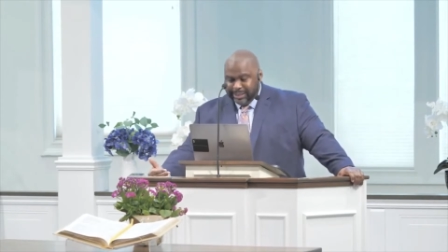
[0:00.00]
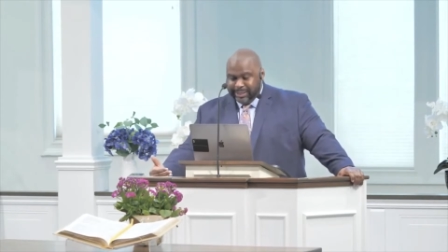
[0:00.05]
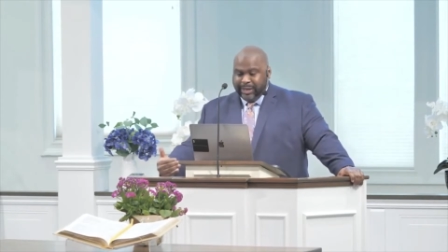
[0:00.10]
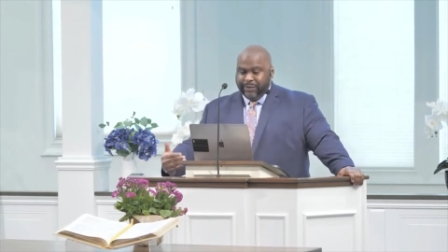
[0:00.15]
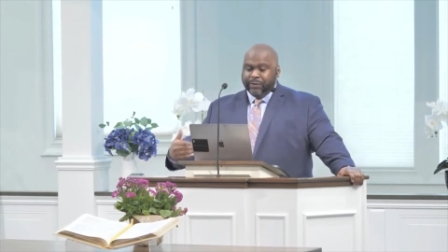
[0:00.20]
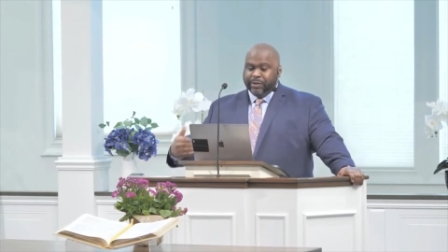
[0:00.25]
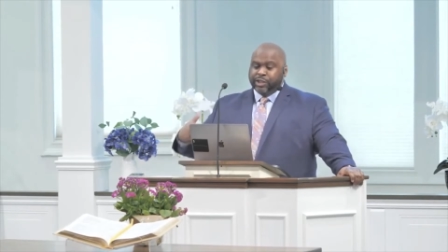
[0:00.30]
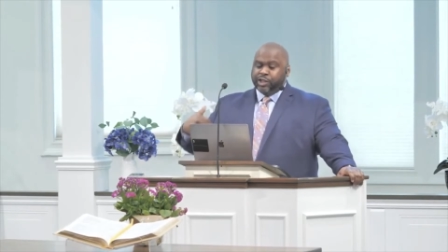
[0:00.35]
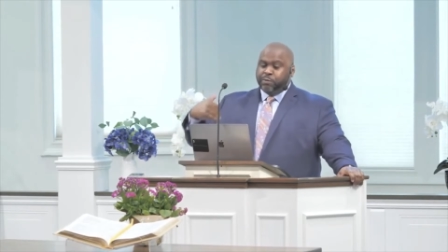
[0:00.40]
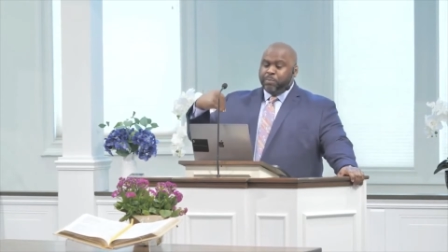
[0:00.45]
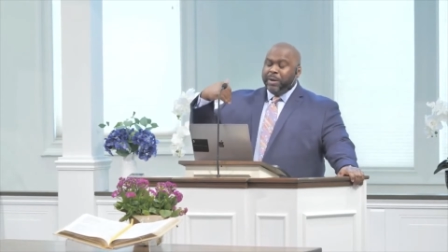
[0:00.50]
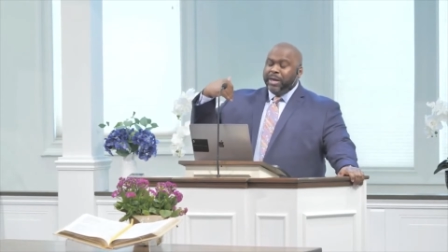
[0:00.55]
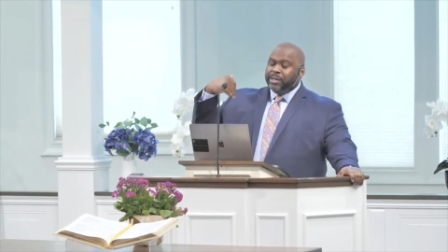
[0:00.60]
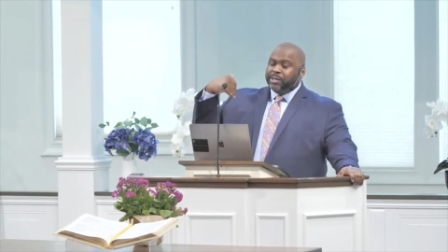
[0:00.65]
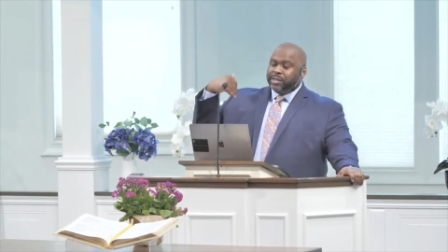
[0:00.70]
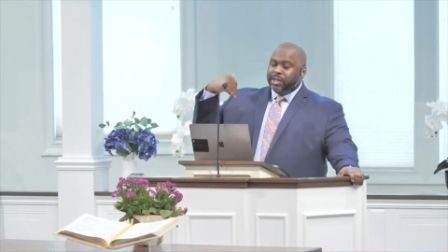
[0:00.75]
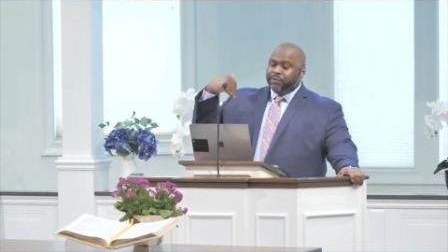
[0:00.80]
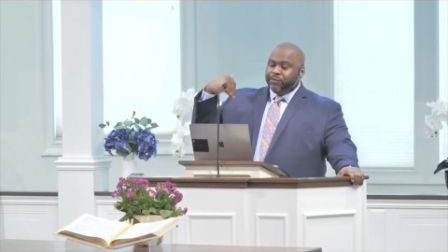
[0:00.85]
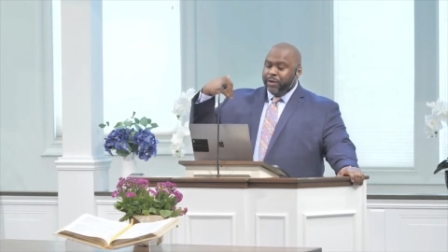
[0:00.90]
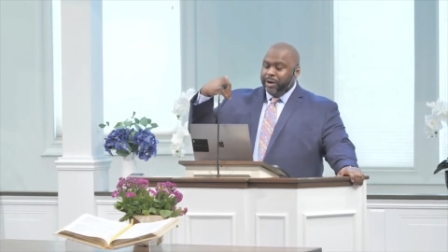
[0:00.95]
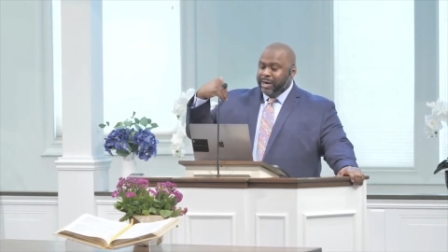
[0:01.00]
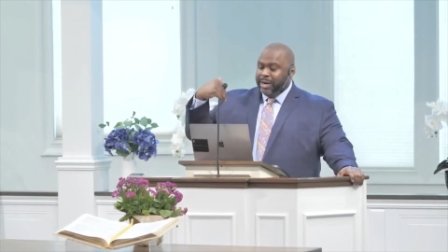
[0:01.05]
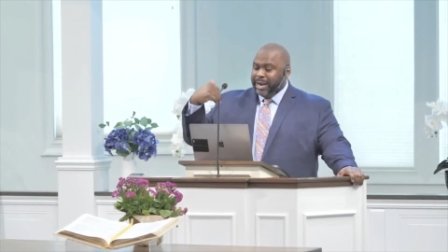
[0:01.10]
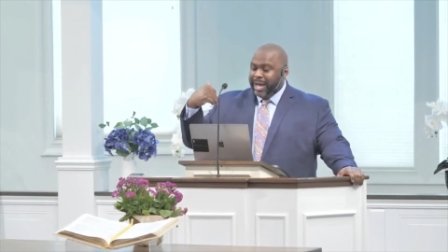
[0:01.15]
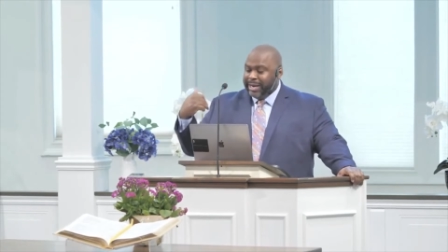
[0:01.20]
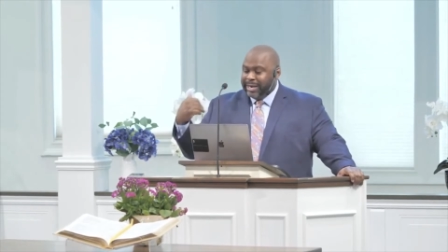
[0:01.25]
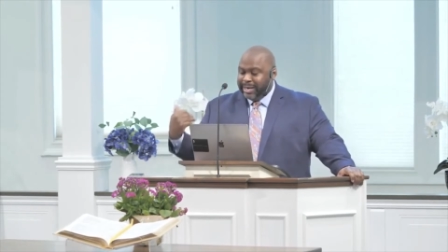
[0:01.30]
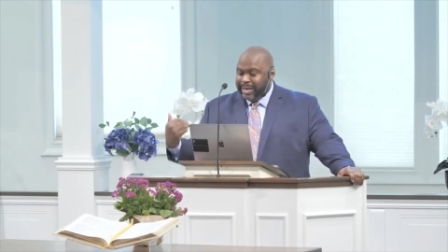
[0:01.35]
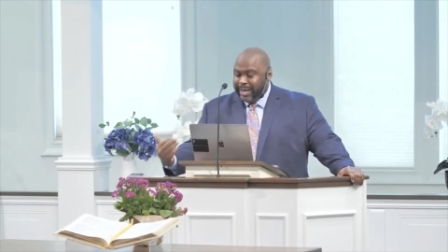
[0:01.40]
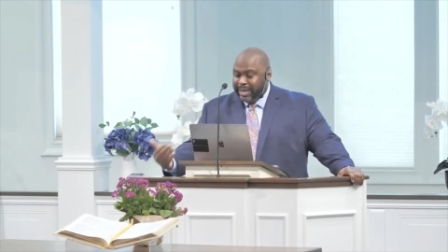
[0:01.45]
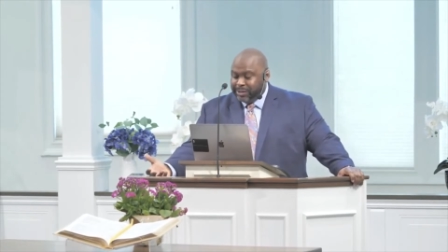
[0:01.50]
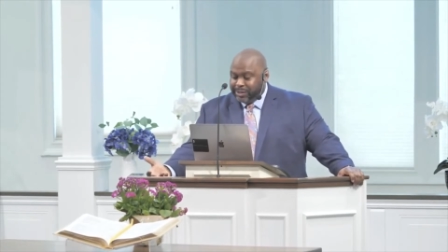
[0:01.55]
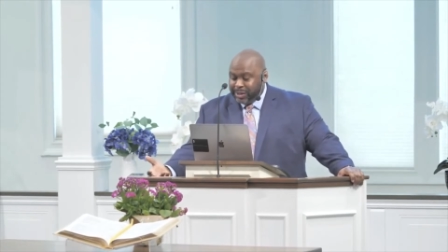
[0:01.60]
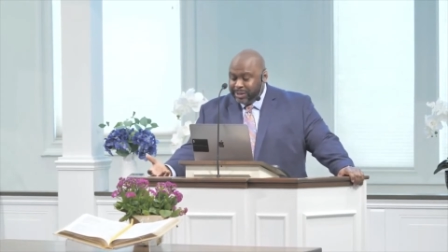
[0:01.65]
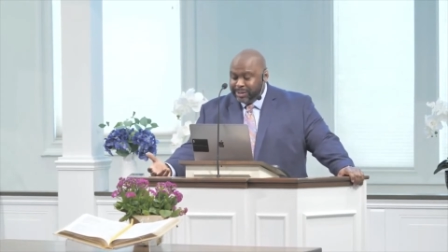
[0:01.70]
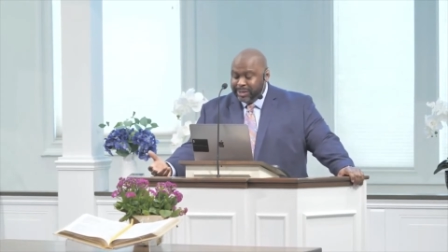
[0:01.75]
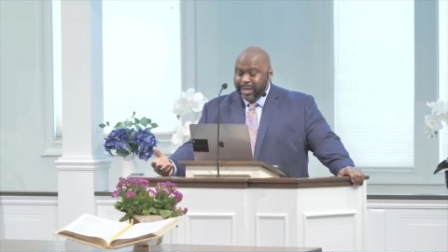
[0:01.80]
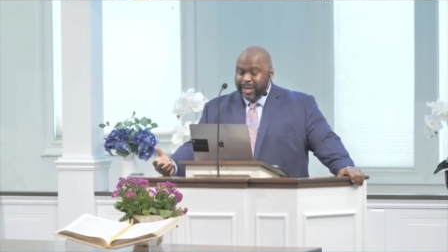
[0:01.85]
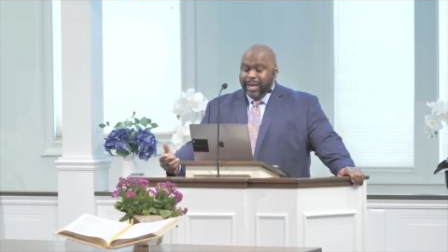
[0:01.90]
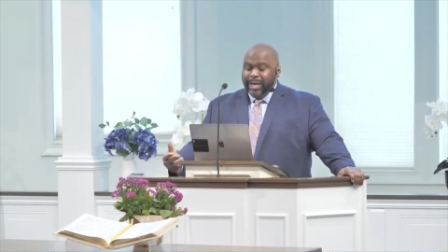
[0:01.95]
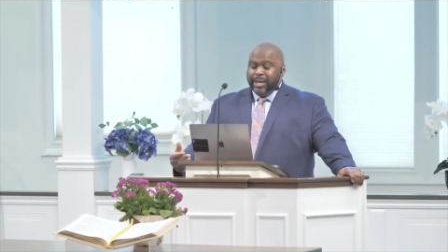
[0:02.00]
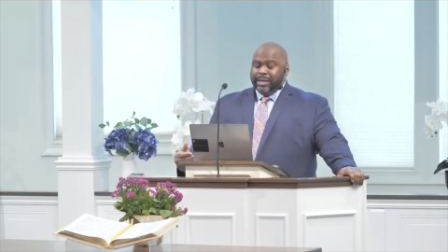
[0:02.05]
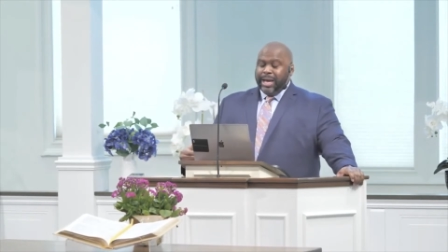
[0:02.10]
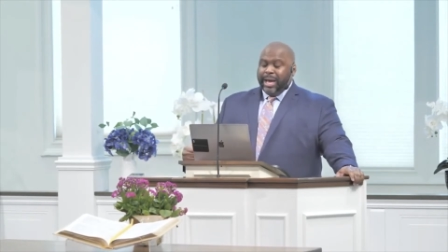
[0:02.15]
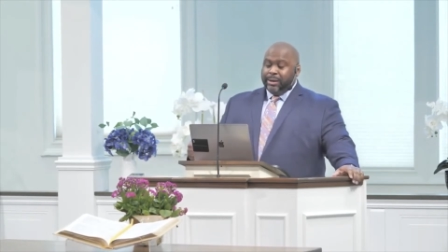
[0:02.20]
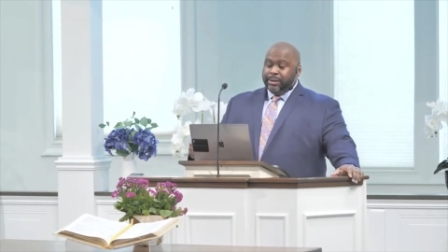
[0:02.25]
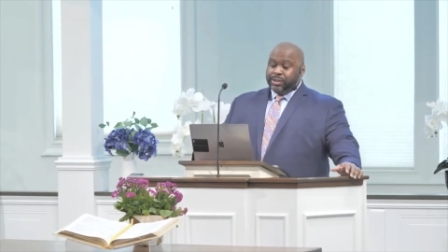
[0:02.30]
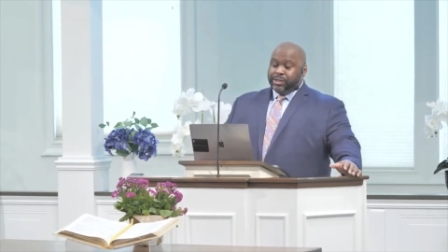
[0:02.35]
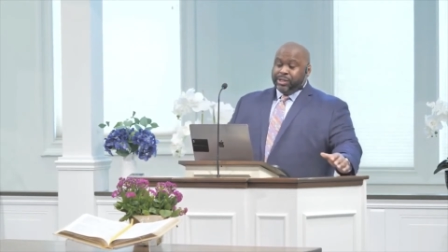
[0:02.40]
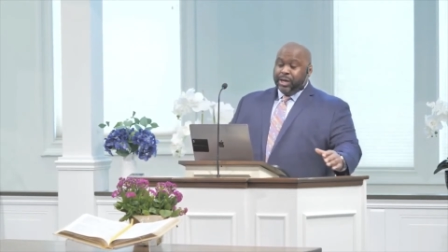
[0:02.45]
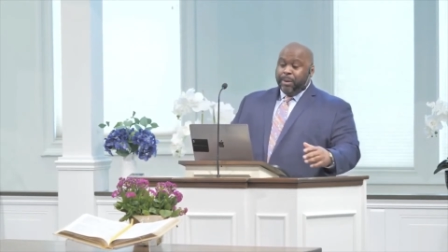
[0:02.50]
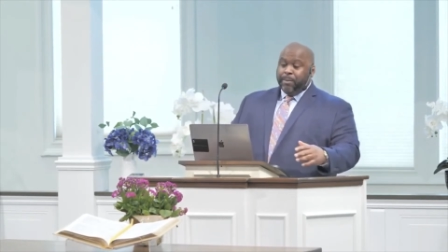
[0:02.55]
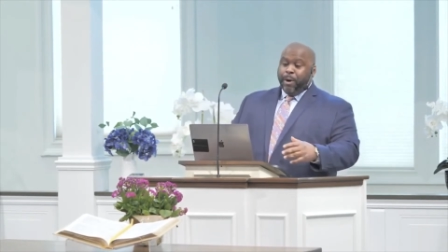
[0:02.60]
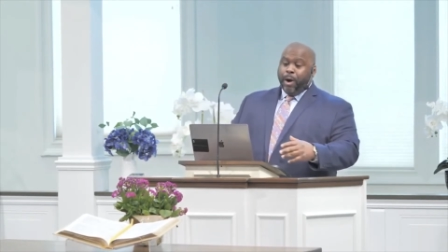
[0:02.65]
give a speech in front of the United Nations that some